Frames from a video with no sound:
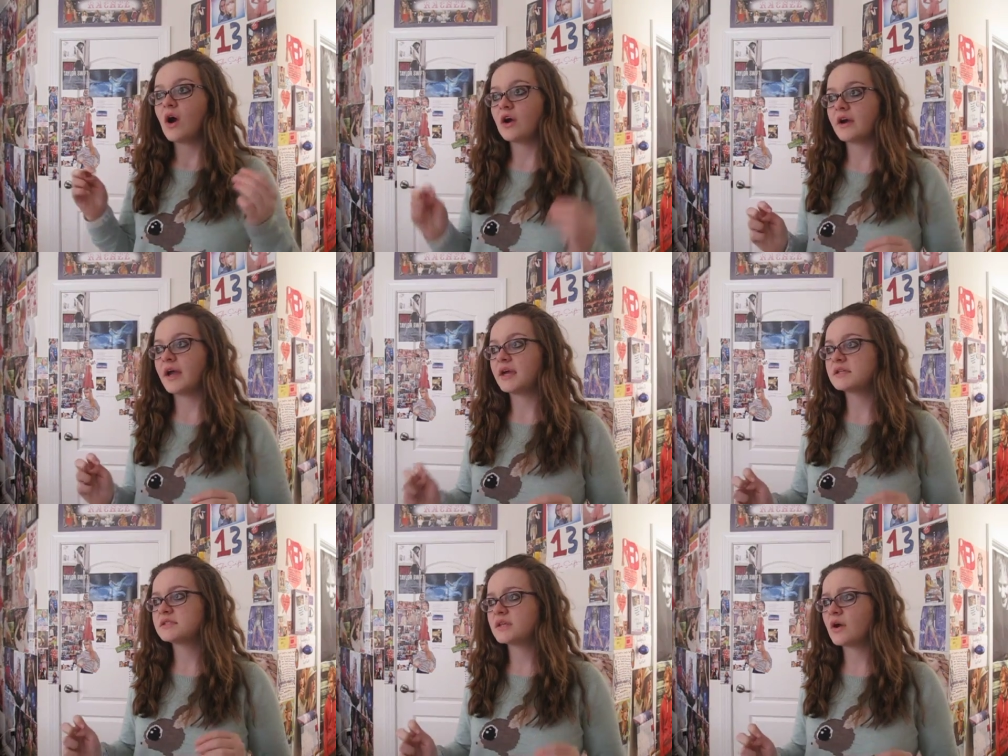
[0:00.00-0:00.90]

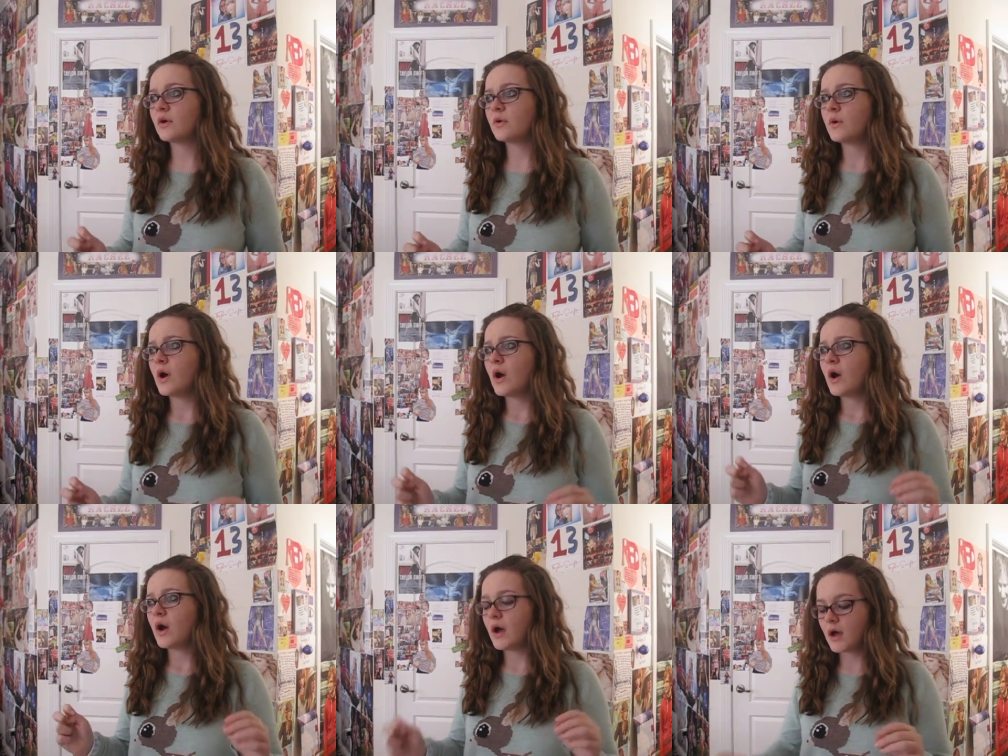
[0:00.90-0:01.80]
Alright, so
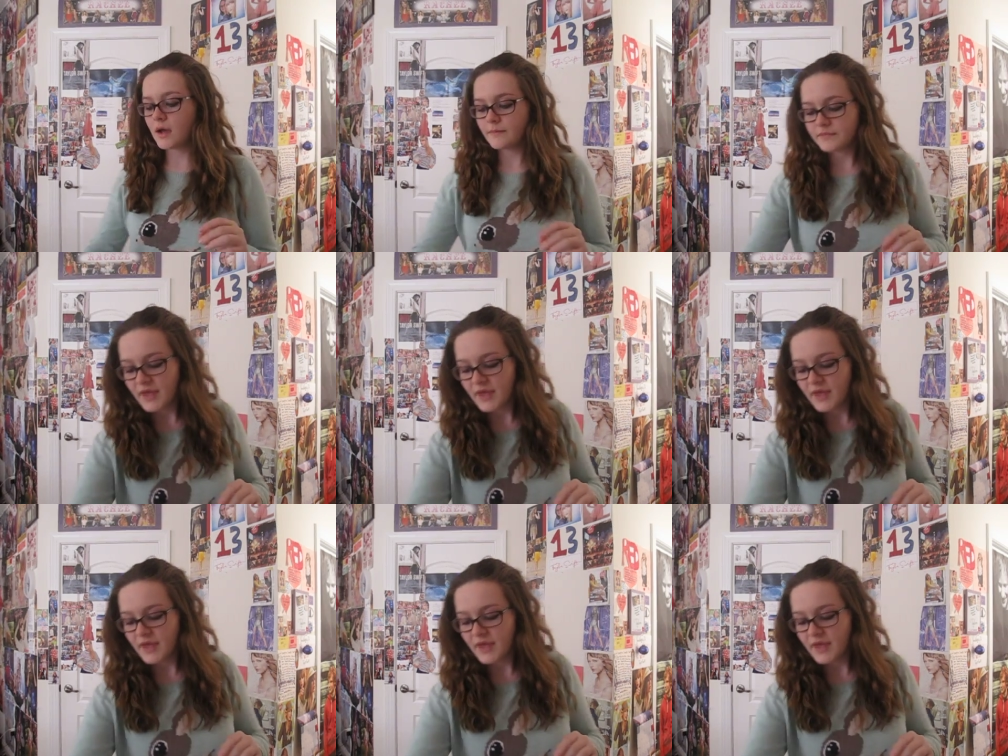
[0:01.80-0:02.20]
um,